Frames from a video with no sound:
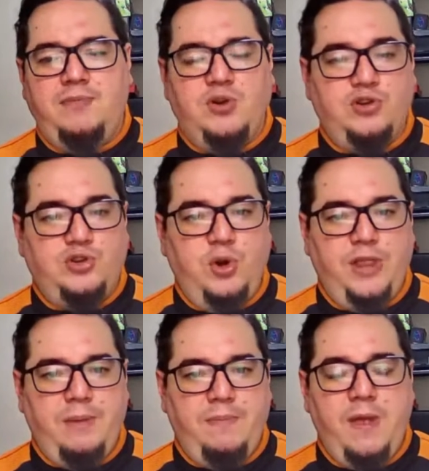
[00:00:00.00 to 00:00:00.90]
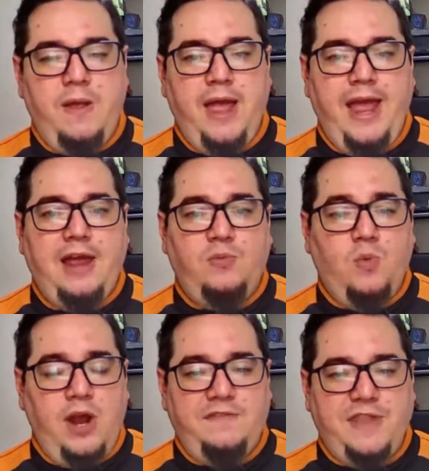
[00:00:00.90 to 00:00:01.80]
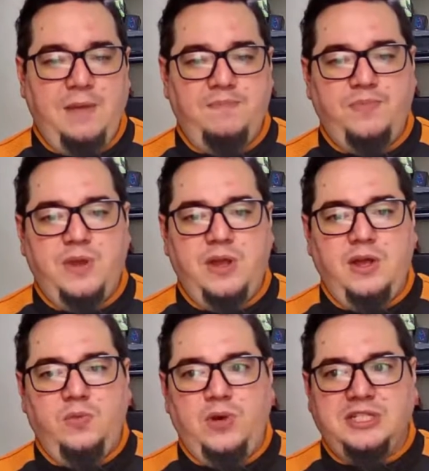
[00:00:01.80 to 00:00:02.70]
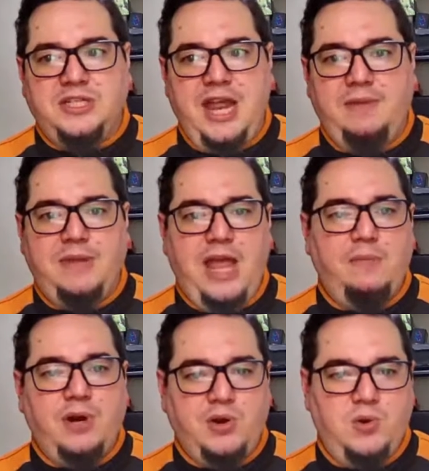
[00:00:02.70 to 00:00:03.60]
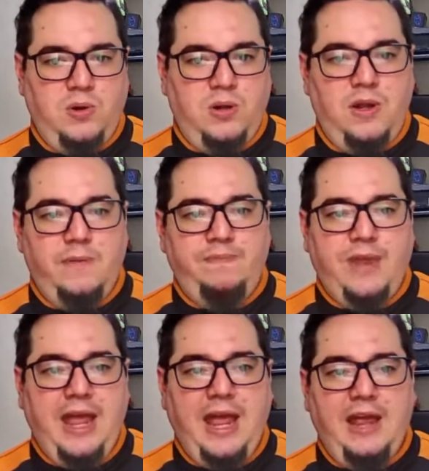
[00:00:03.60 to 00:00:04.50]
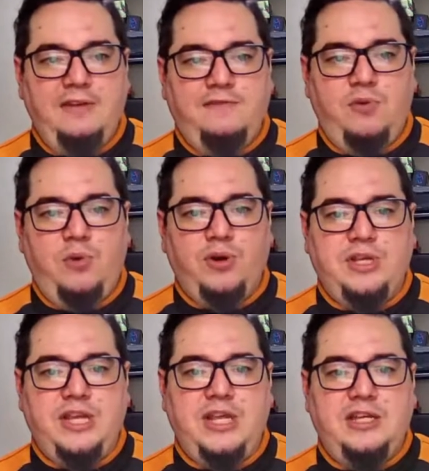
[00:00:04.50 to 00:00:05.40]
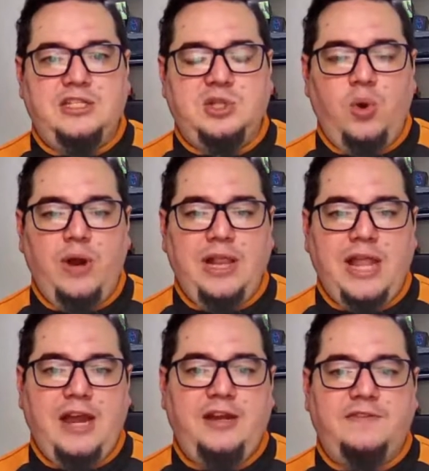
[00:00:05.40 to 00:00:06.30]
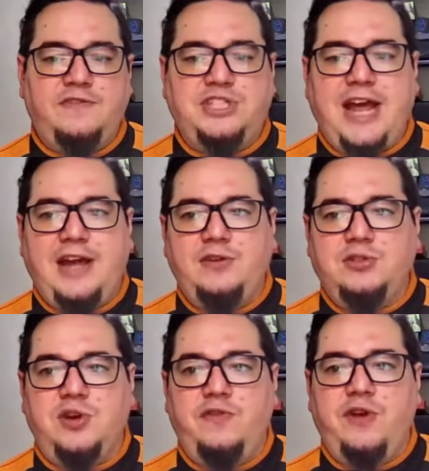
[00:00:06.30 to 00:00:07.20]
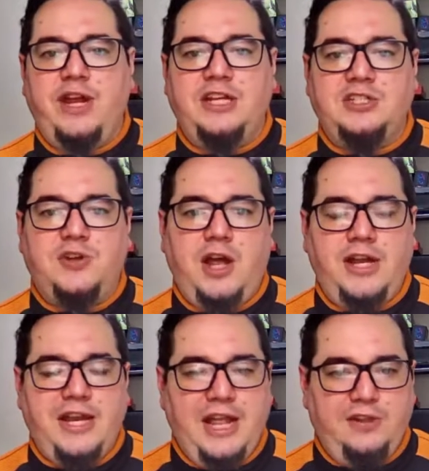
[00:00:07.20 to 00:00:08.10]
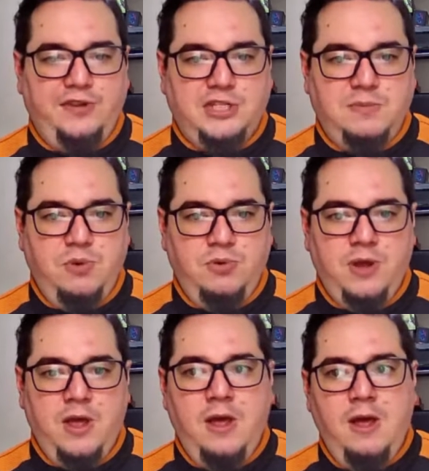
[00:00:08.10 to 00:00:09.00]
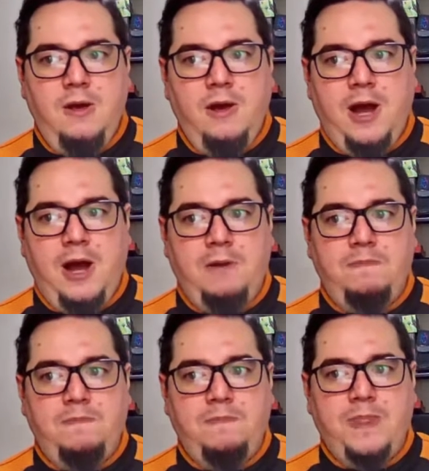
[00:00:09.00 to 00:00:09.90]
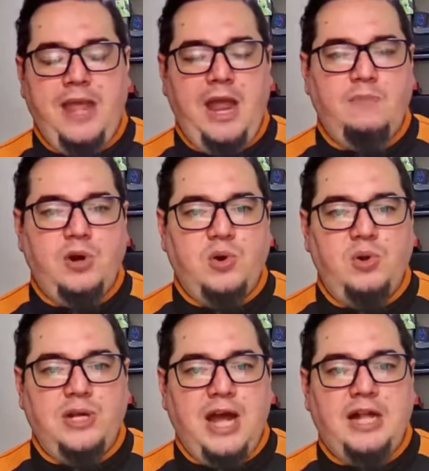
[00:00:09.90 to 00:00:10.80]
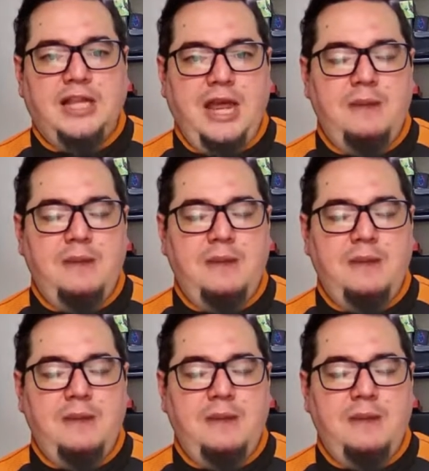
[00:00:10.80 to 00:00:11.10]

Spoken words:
control them. And one of them was named Emrakul. And for the storyline of Shadows over Innistrad and Eldritch Moon, um, Emrakul got